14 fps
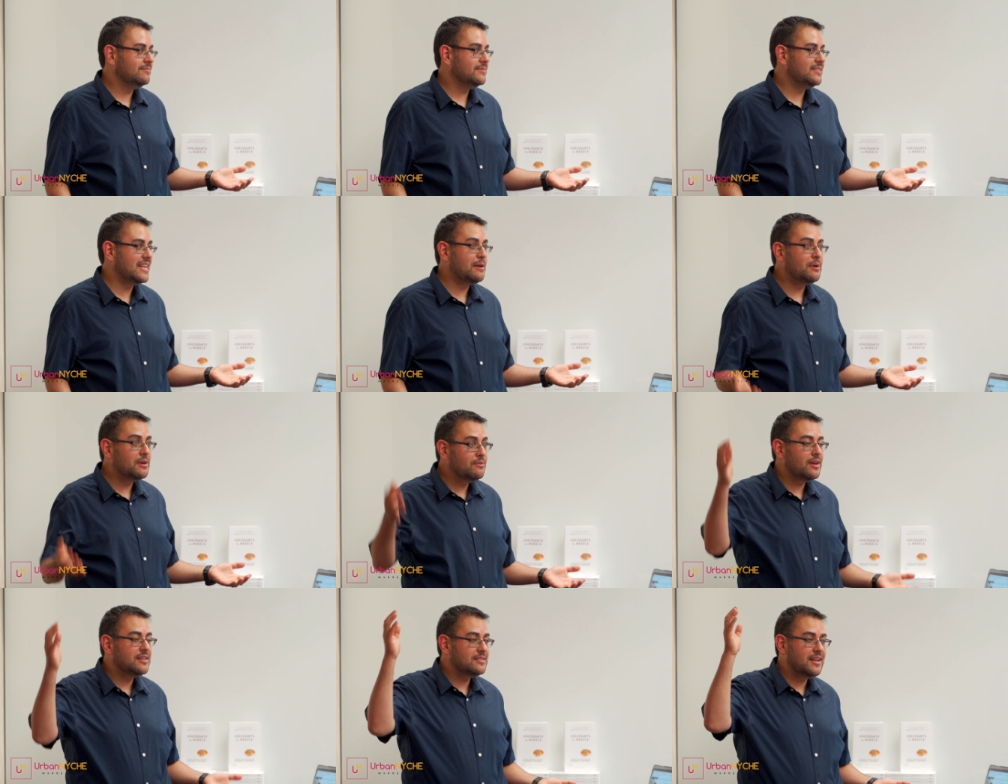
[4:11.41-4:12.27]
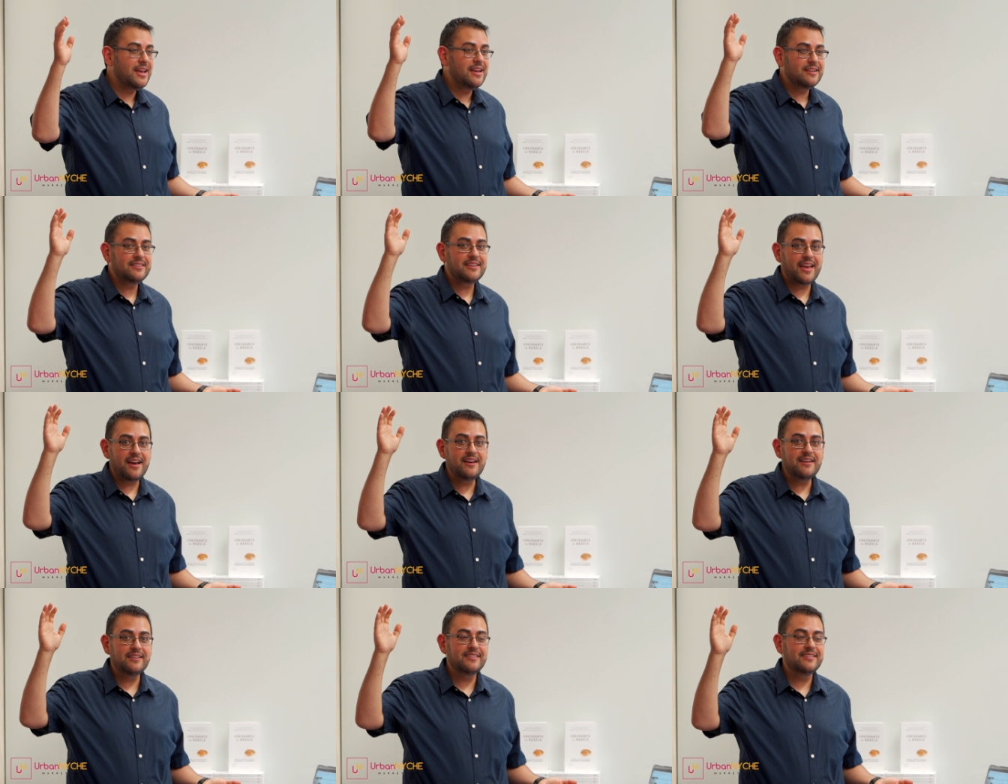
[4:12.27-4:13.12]
Does anyone resonate?
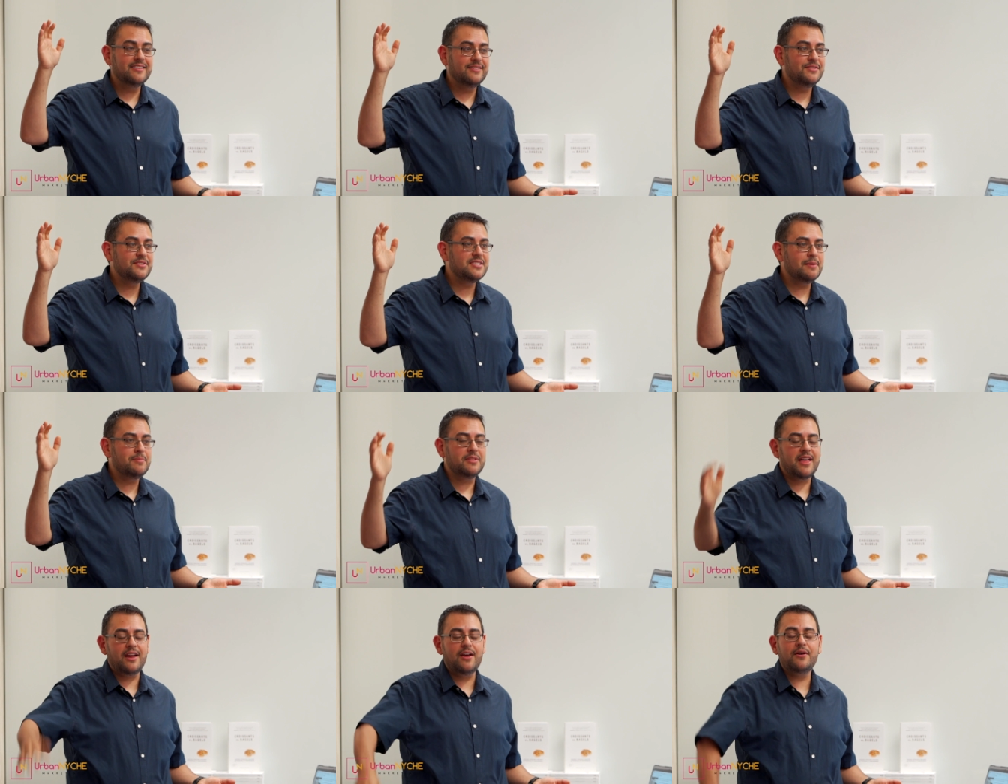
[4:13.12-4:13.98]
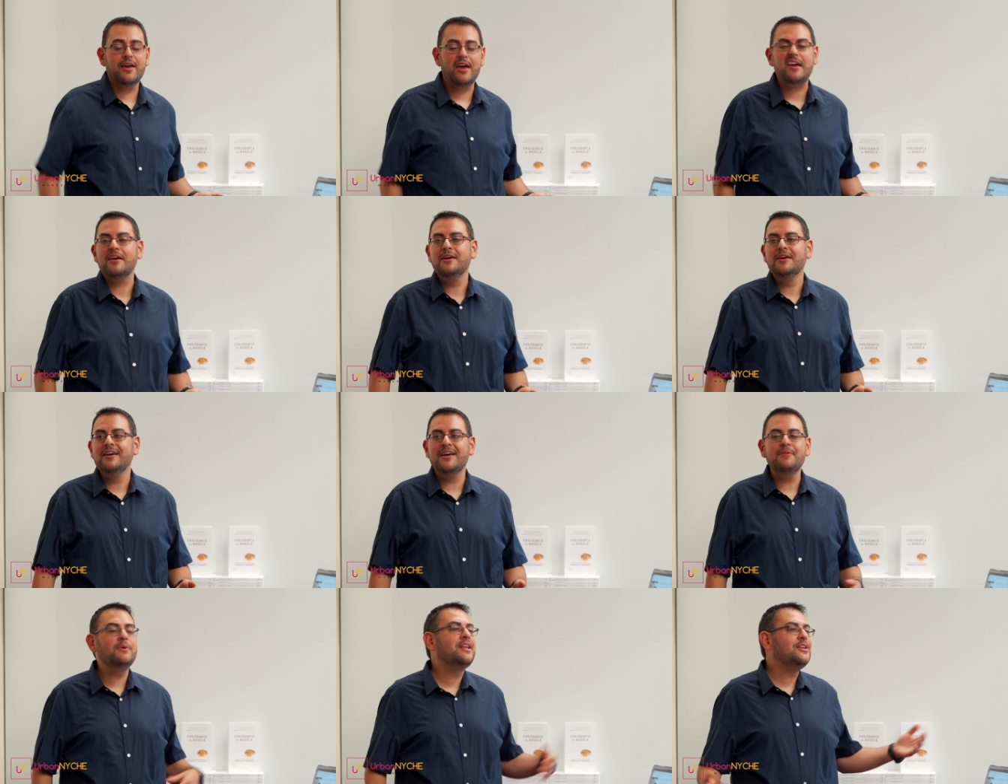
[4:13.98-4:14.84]
Yeah? Mm-hmm. Resemble that. Okay.
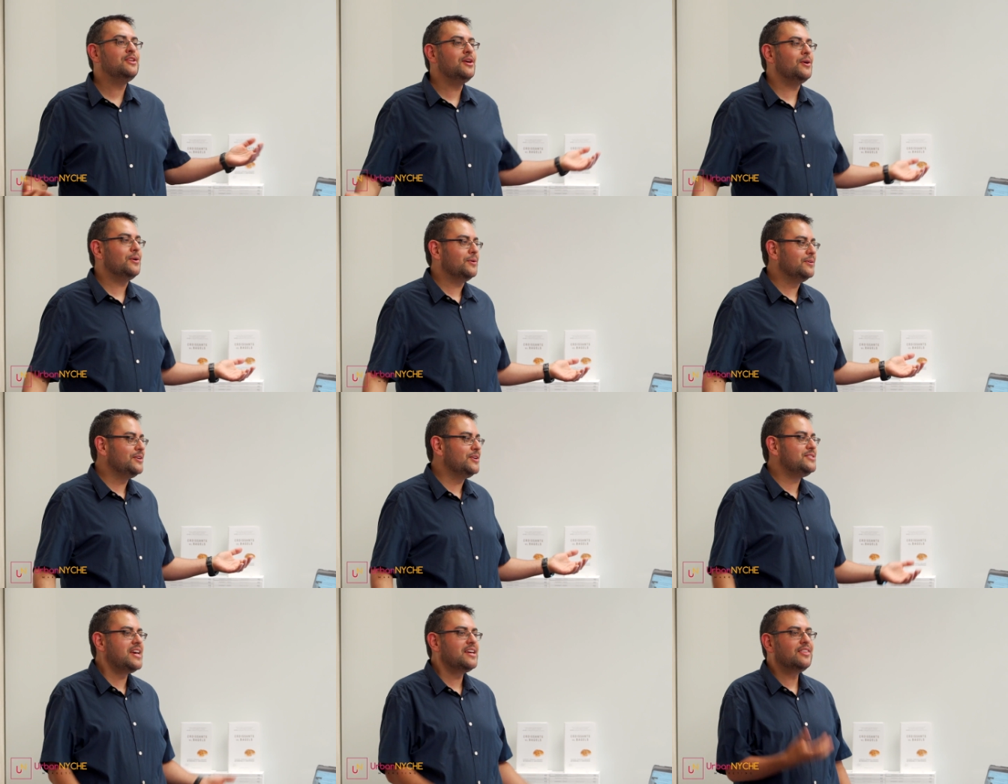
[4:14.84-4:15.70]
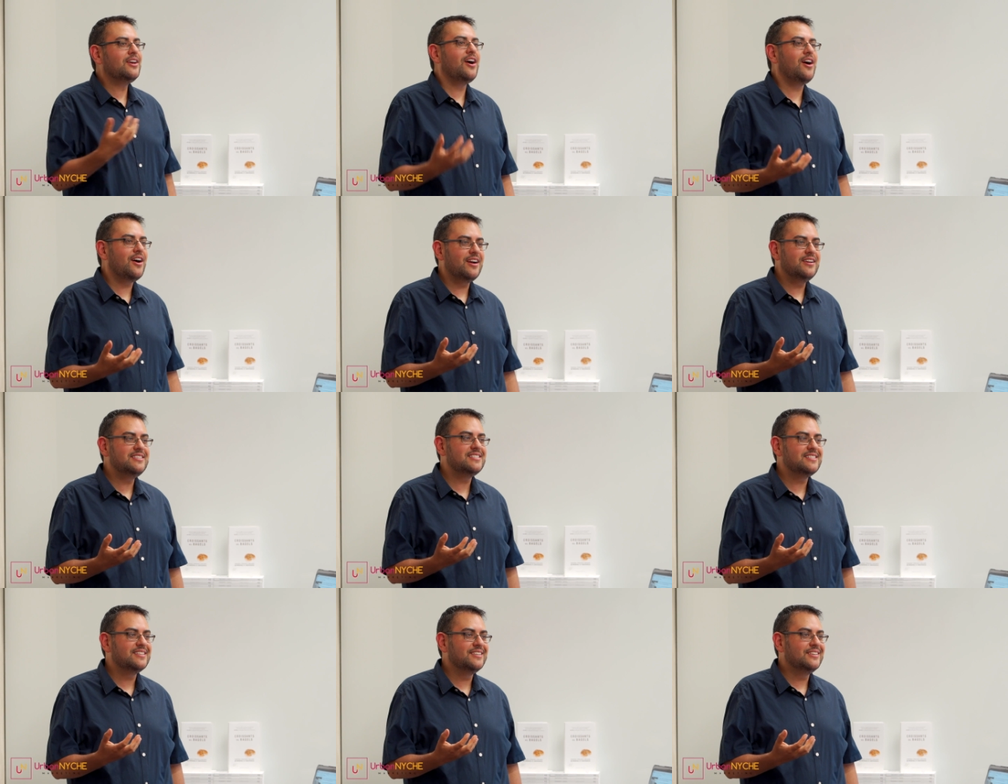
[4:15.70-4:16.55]
And what do you do? You take the
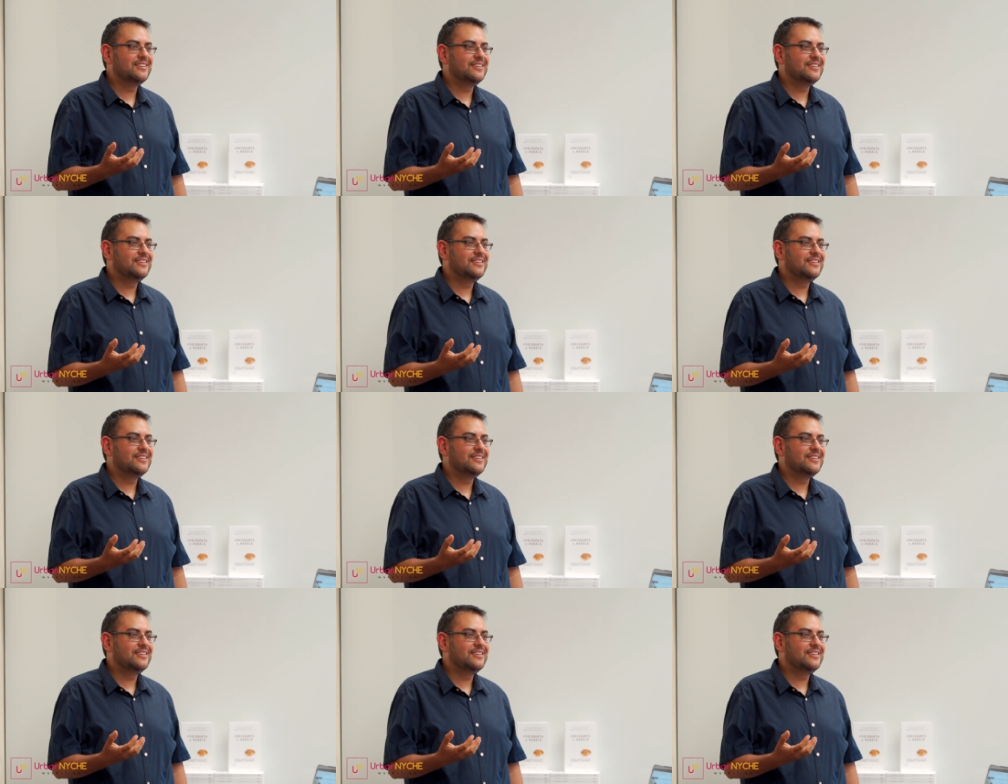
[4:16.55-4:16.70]
cards,